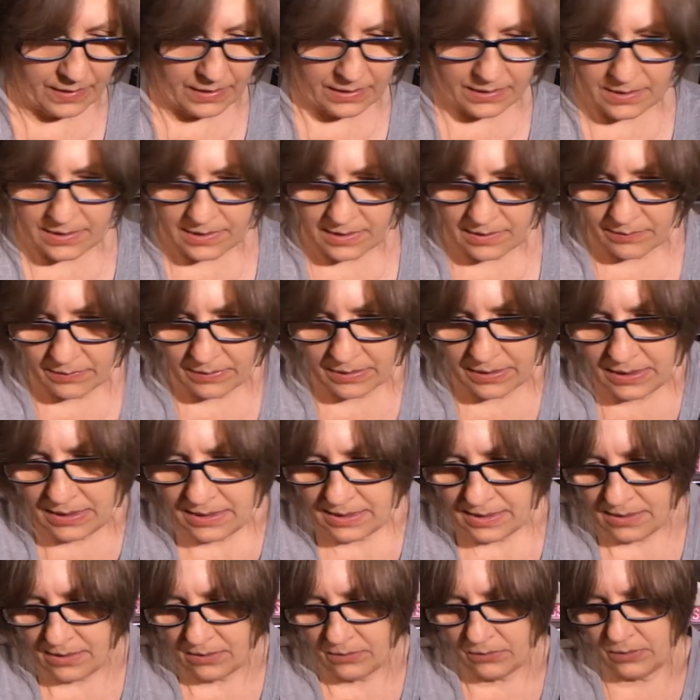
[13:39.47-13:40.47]
Let's see what
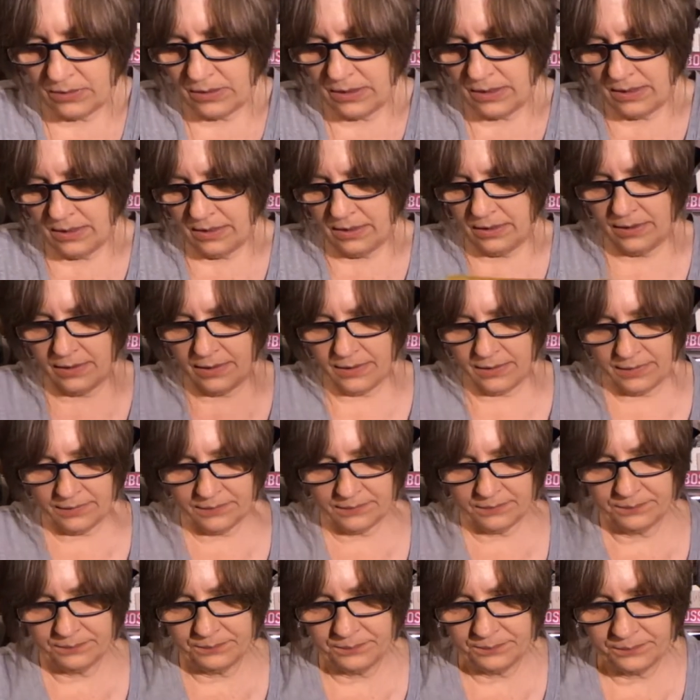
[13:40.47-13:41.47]
these look like
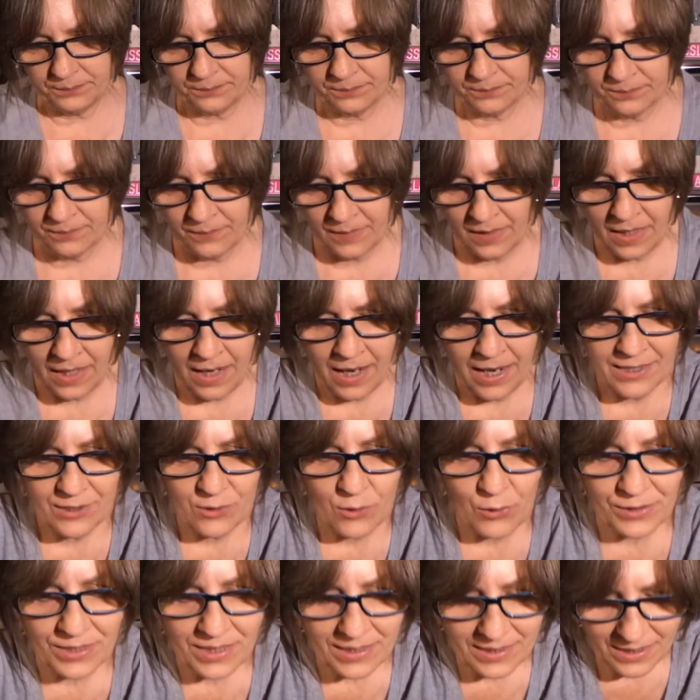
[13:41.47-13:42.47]

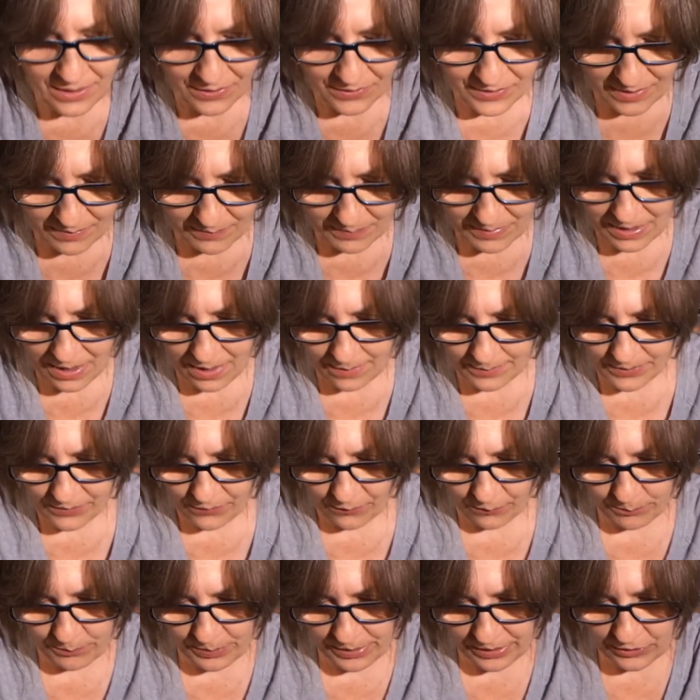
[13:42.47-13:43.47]
hard to tell sometimes
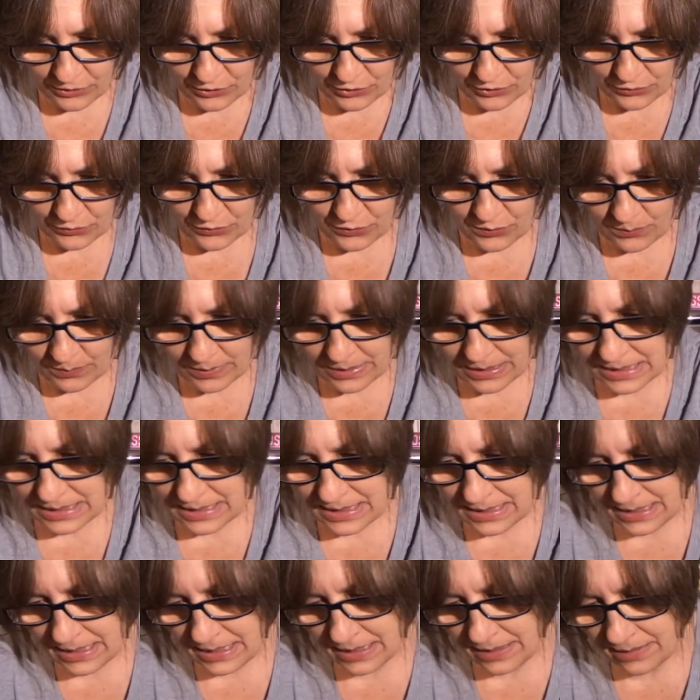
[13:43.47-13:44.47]
from pictures when you
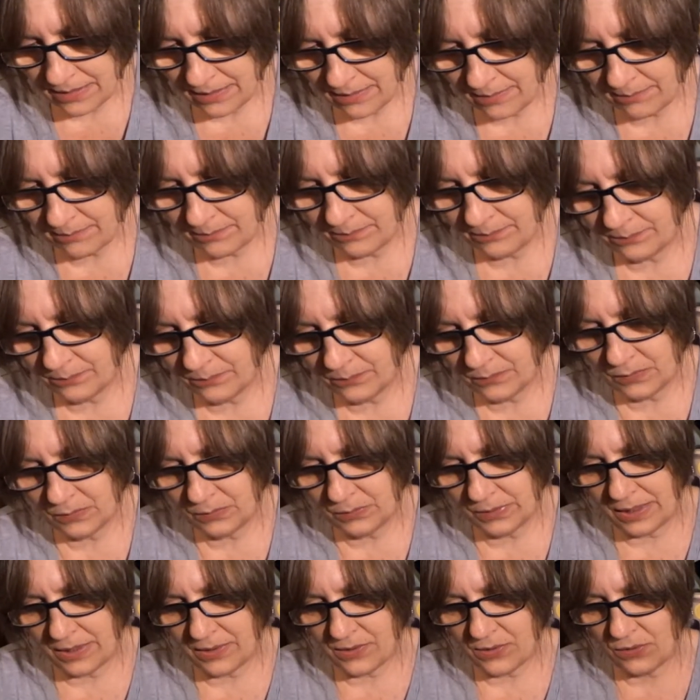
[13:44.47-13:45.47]
see them.
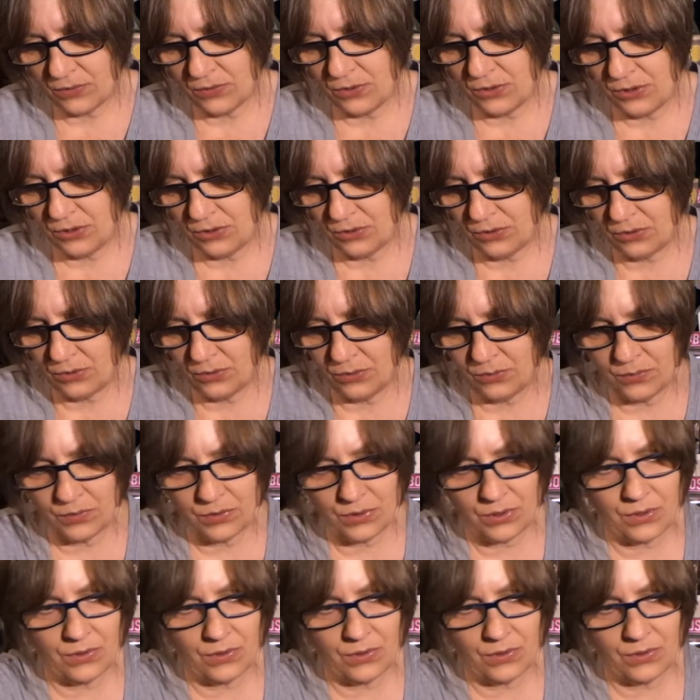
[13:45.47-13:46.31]
These are cute.